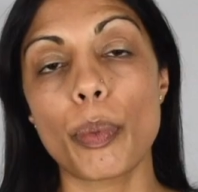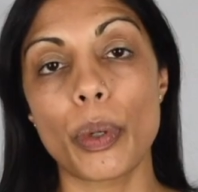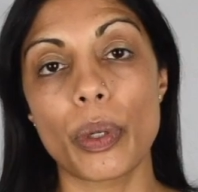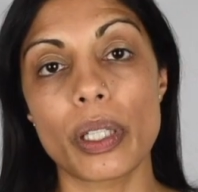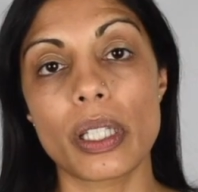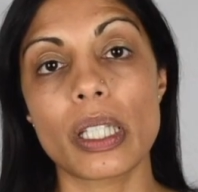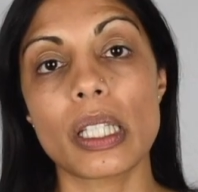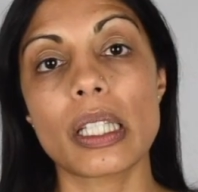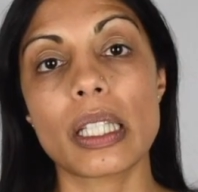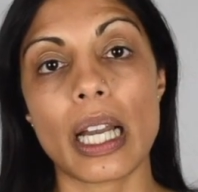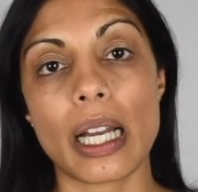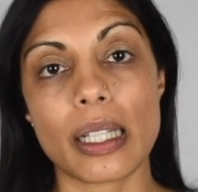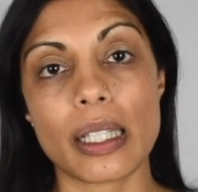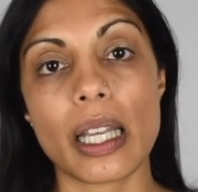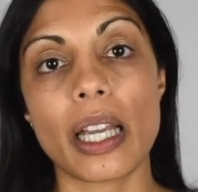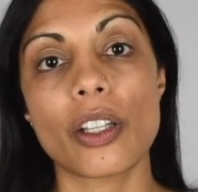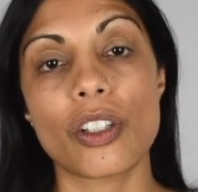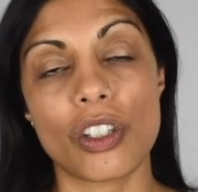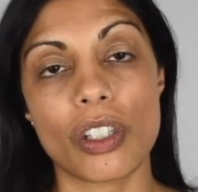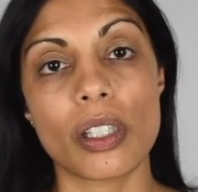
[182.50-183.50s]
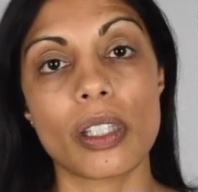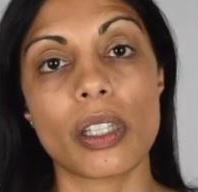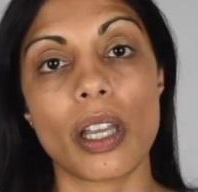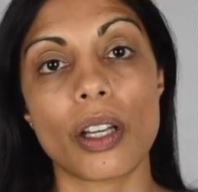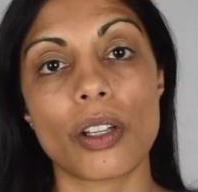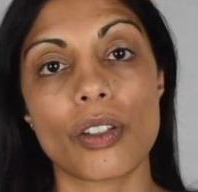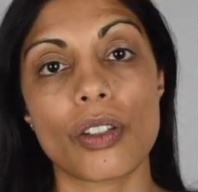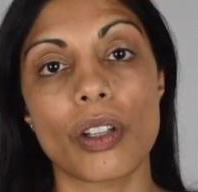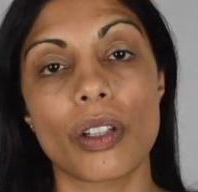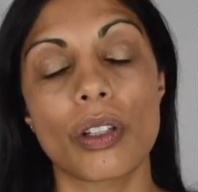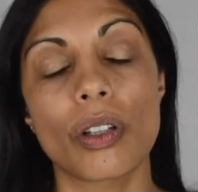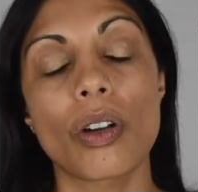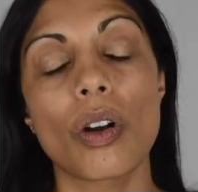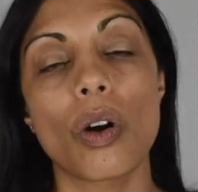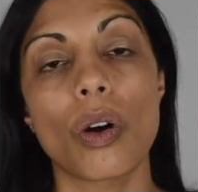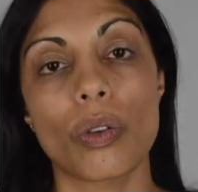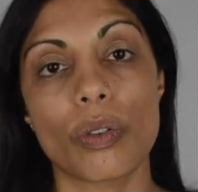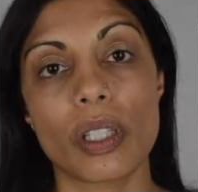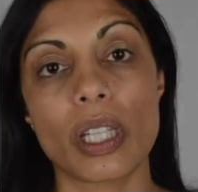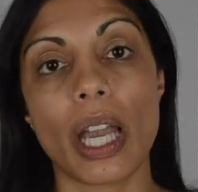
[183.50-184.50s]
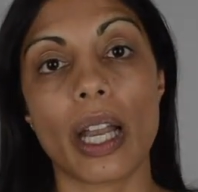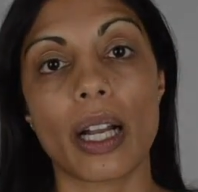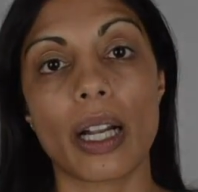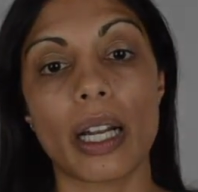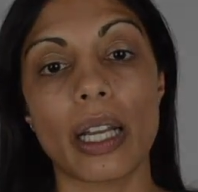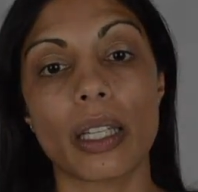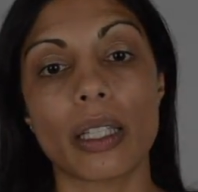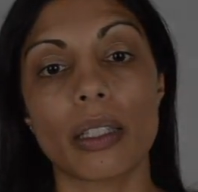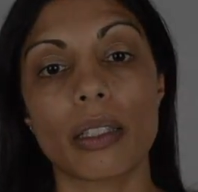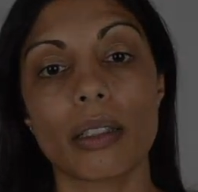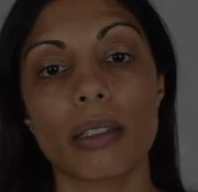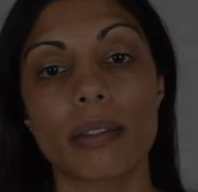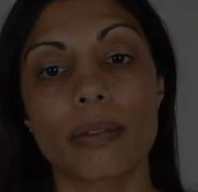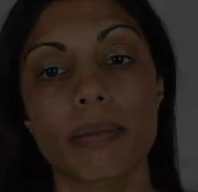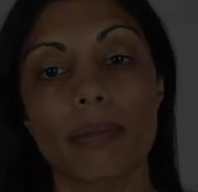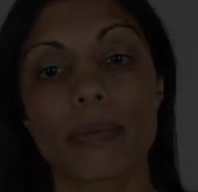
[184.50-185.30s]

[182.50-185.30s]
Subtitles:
Policy Taxation section on TechLink.